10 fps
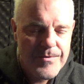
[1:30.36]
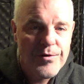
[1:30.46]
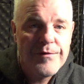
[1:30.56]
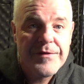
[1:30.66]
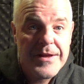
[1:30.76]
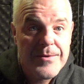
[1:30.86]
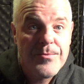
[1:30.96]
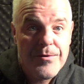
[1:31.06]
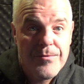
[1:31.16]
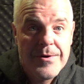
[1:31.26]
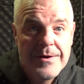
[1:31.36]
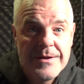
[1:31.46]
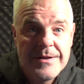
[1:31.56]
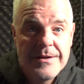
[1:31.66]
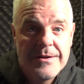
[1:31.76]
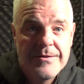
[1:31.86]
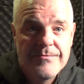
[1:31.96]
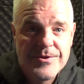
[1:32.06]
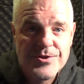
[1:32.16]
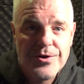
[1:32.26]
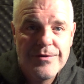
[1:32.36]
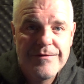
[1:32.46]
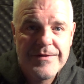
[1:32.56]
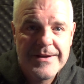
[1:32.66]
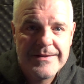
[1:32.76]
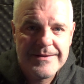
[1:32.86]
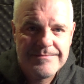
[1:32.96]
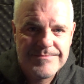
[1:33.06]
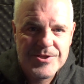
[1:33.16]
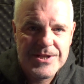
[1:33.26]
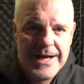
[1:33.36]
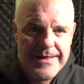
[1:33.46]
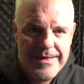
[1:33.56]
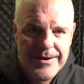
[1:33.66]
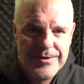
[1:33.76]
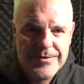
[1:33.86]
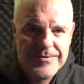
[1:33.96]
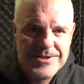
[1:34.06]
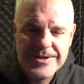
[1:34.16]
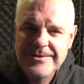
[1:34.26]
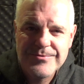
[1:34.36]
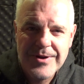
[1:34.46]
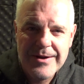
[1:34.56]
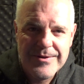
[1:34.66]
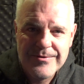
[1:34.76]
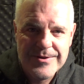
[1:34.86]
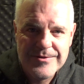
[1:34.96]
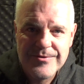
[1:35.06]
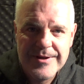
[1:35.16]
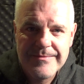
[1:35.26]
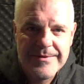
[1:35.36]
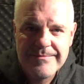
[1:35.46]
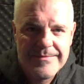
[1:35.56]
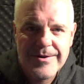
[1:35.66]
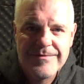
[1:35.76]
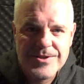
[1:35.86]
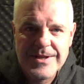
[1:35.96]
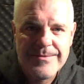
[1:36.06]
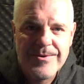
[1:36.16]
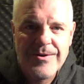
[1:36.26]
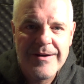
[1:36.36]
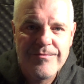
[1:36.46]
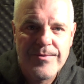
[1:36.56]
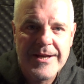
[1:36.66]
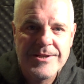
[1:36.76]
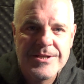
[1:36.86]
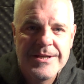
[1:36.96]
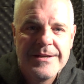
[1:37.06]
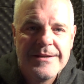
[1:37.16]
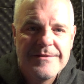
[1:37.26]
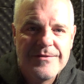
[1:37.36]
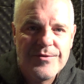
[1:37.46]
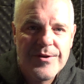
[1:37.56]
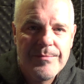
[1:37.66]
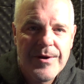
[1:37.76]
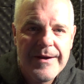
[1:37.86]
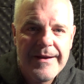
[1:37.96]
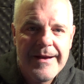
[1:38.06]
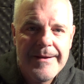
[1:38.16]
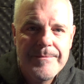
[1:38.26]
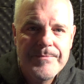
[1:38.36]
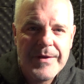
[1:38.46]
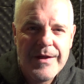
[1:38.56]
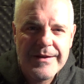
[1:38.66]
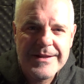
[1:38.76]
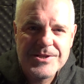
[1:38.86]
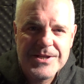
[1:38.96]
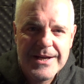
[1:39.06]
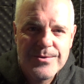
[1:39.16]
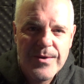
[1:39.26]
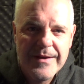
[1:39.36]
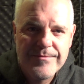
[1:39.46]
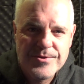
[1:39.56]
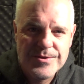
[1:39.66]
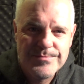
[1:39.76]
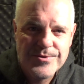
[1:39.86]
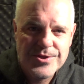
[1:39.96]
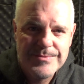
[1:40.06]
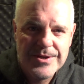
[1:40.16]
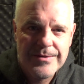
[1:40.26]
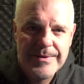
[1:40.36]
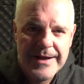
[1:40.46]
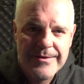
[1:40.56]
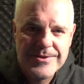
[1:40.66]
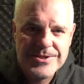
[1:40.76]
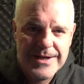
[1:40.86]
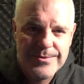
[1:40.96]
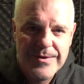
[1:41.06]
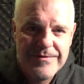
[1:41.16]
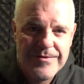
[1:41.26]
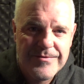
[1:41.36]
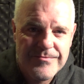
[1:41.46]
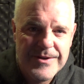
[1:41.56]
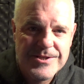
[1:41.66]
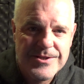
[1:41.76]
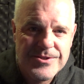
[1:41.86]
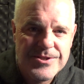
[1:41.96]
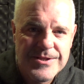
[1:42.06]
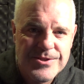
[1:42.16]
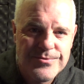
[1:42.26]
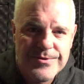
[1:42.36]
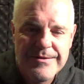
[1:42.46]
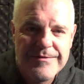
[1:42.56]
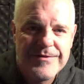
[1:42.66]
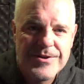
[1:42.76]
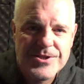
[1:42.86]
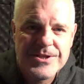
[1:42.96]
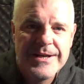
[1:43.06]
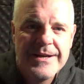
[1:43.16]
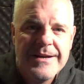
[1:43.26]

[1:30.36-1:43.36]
Hopefully they will resolve the slant thing on the razor. I don't know how they're going to do it. Obviously they will have ways to do it, but I think the second wave was supposed to be coming out. The second wave of razors, they sold out the first.